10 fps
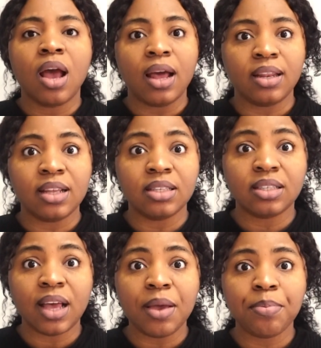and then
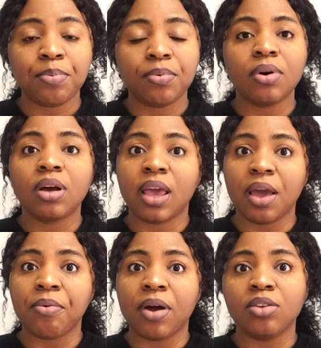type
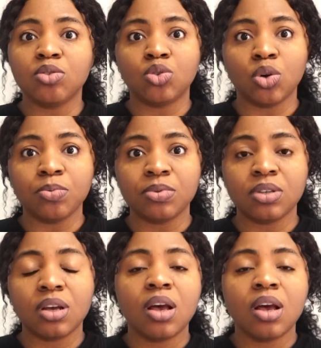carer jobs.